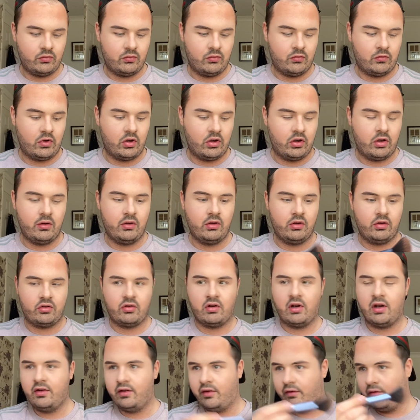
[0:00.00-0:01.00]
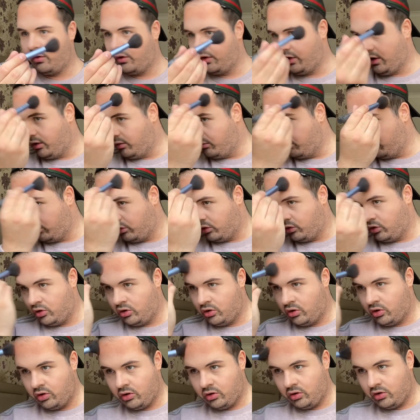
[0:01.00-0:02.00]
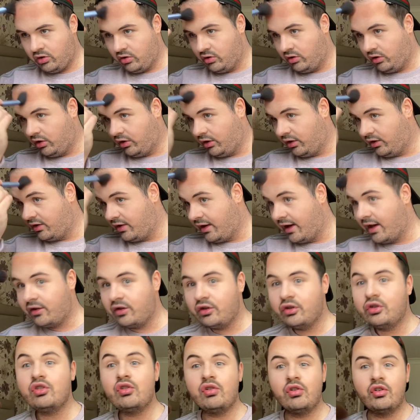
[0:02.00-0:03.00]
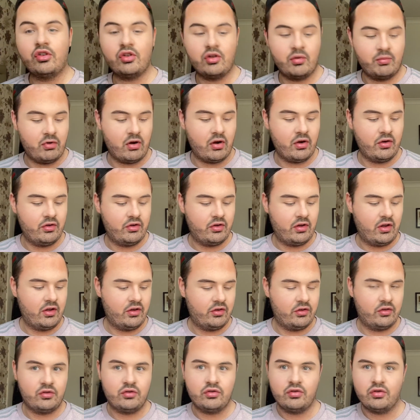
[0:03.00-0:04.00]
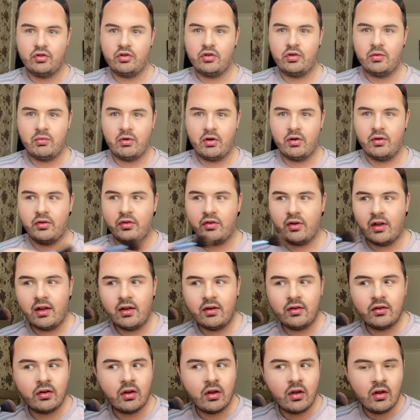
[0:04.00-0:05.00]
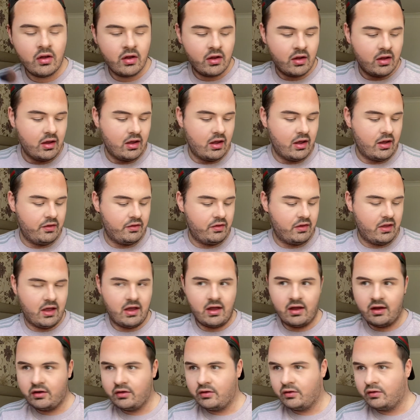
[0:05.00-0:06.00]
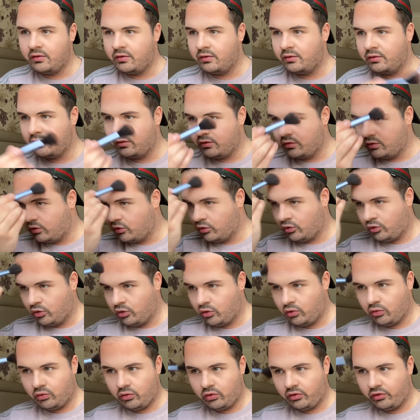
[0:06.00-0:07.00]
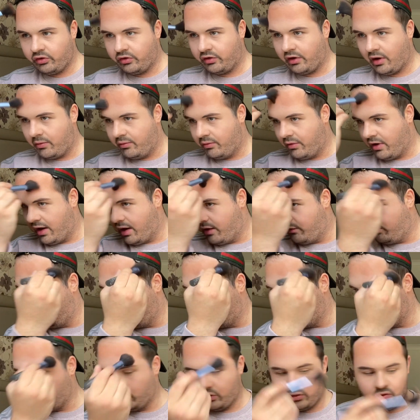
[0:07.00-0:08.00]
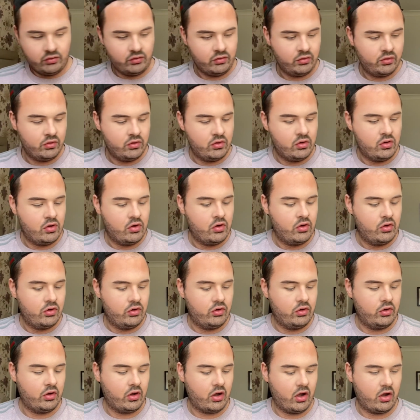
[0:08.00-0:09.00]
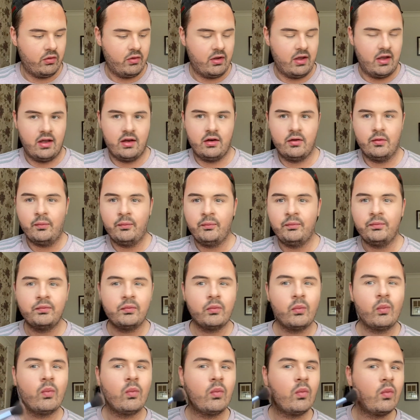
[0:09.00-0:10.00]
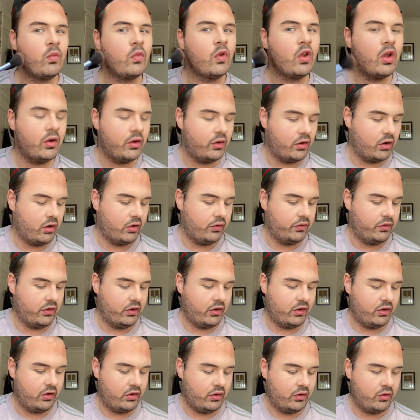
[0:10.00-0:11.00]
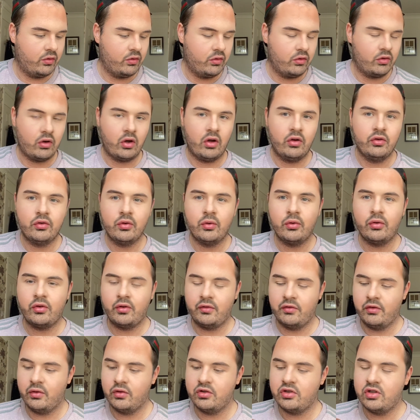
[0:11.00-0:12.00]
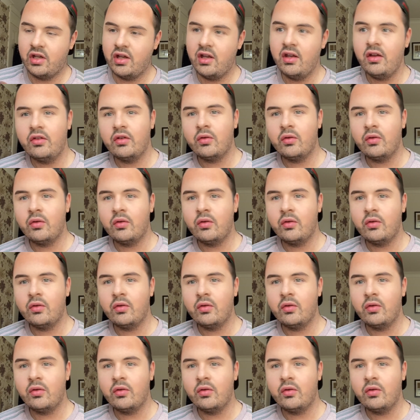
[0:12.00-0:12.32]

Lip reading: I know it looks crazy right now, but like I said, trust the process, trust the process. And then once that area is done, you go in on the contours of your cheeks.